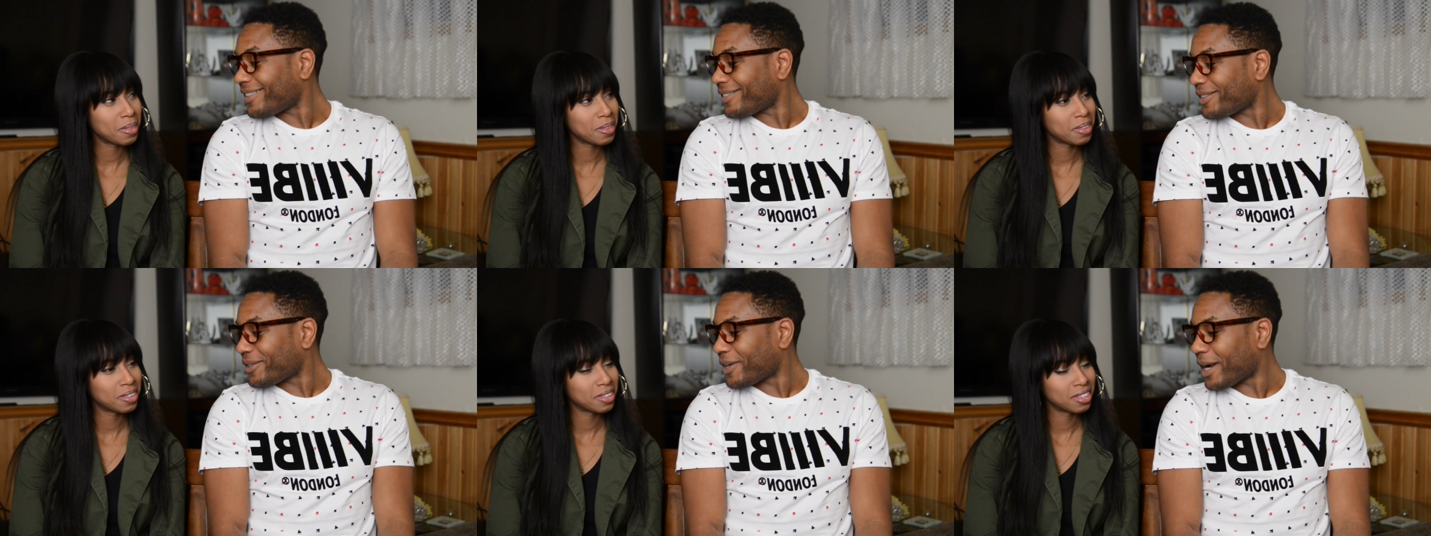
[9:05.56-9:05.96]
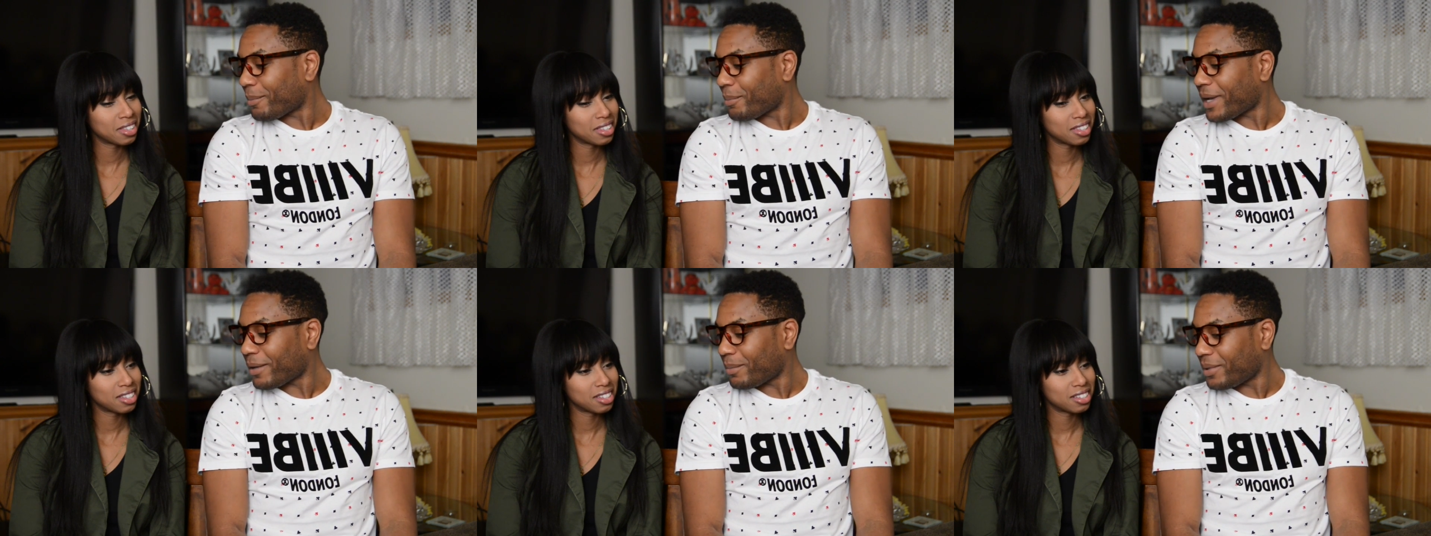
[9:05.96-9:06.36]

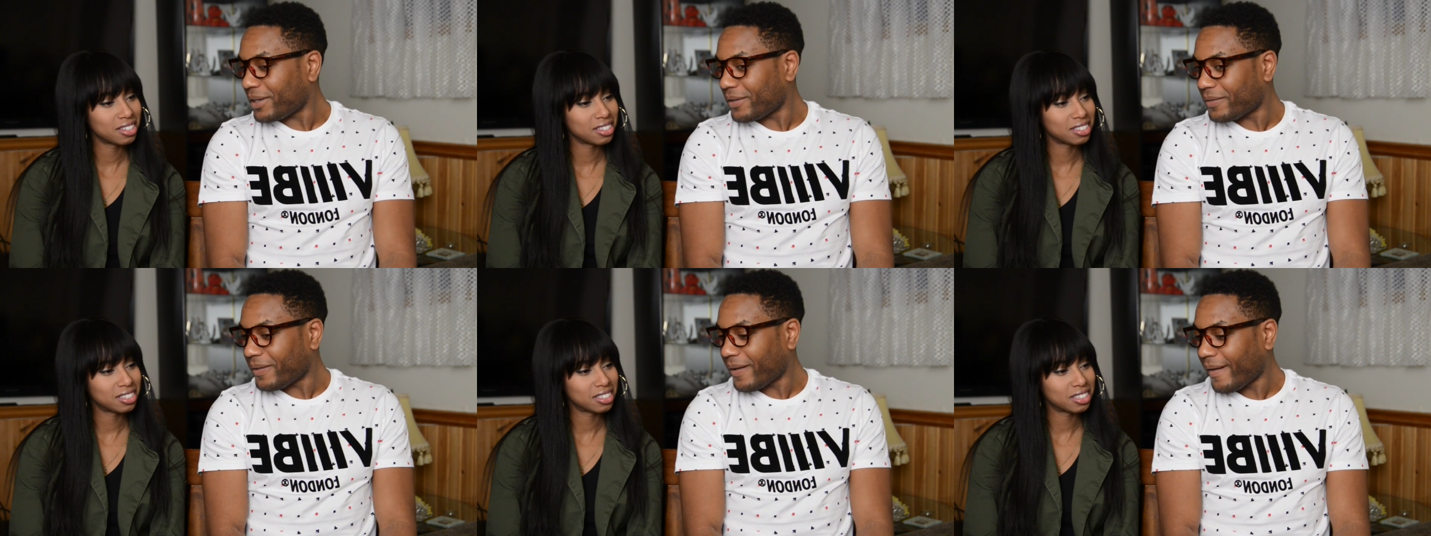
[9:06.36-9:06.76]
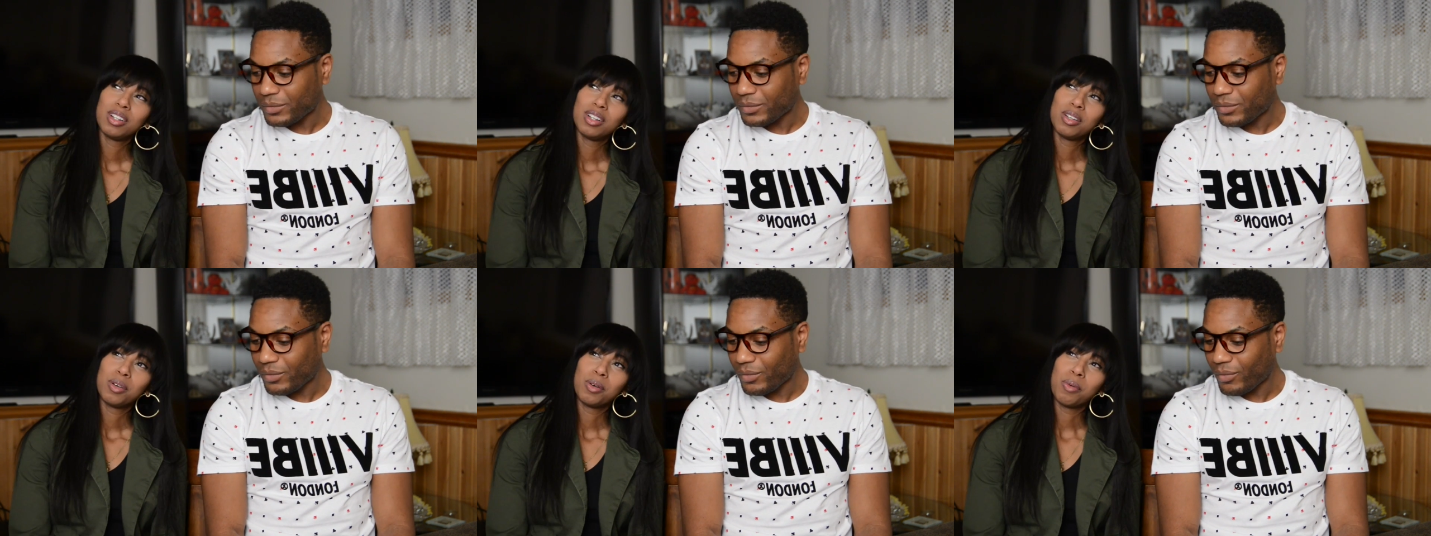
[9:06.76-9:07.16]
Speaker 1: Instagram pet peeve?
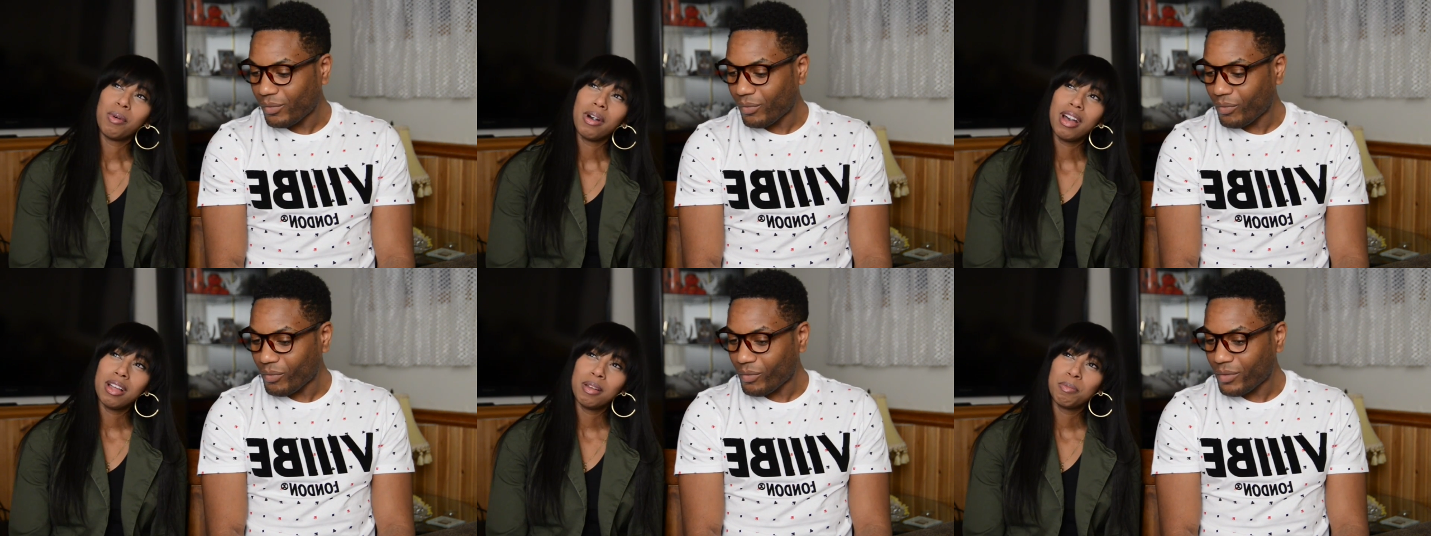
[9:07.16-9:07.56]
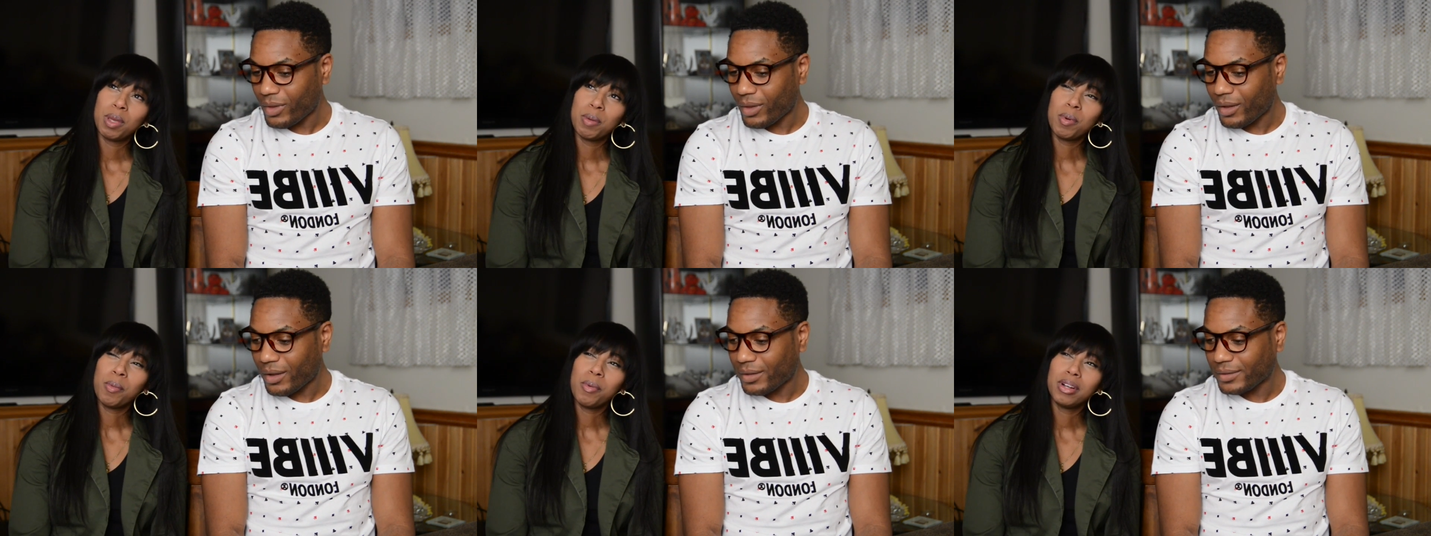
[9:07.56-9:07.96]
Speaker 2: When
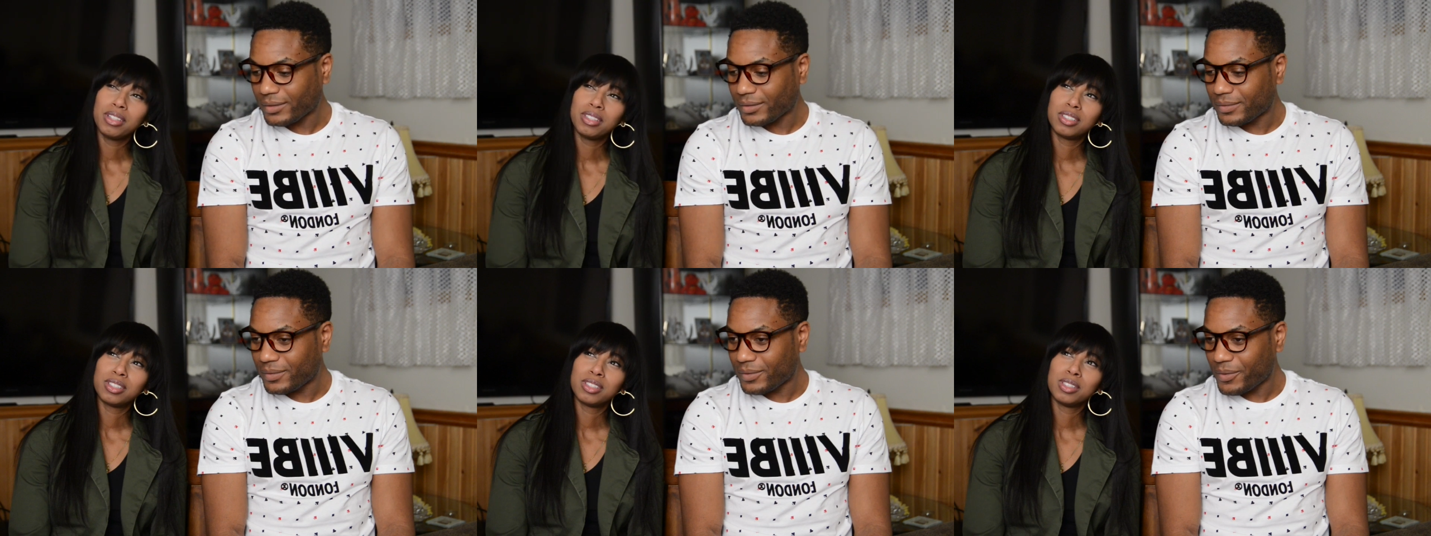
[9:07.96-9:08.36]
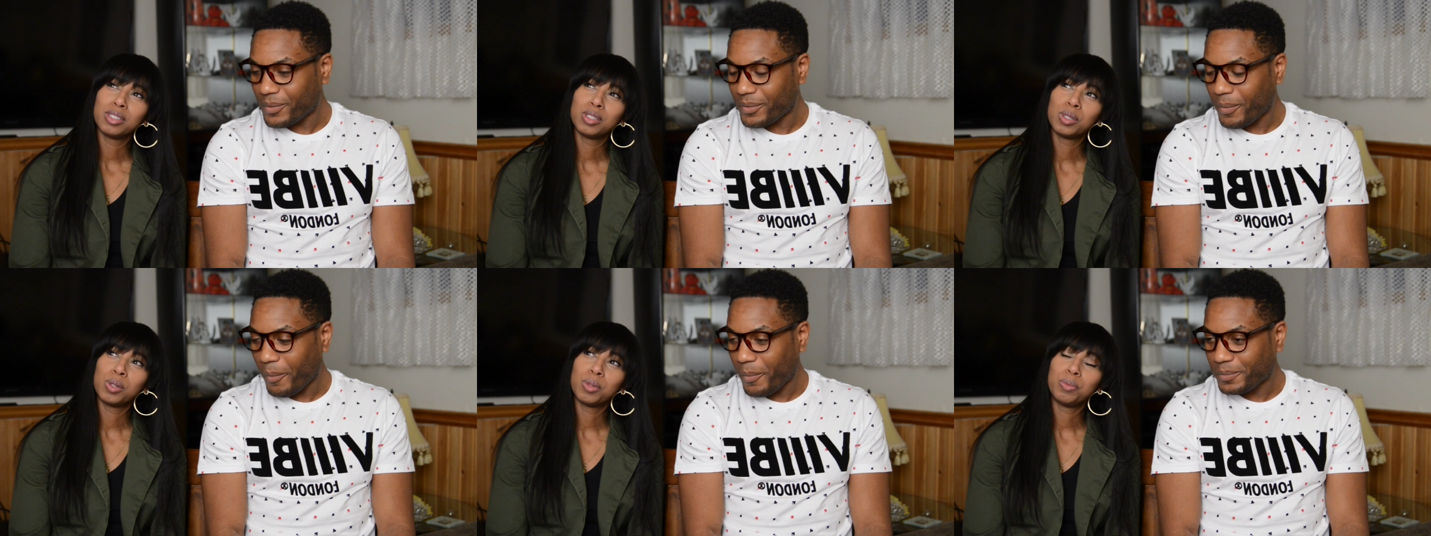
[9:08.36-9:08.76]
people want
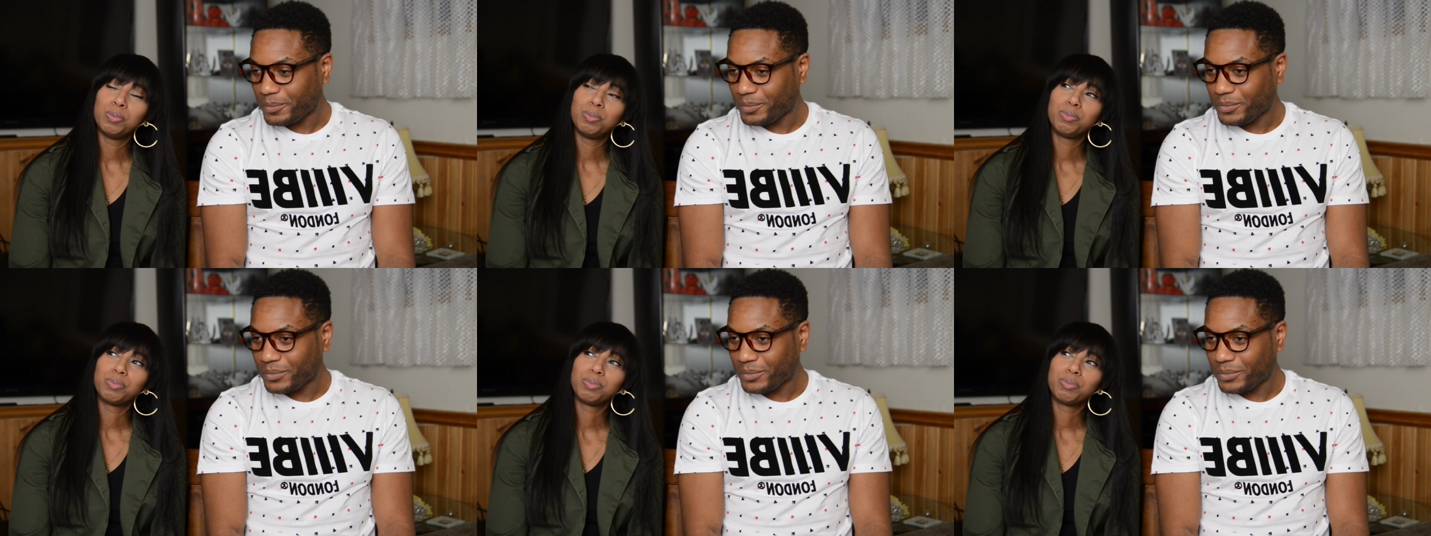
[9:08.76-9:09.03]
to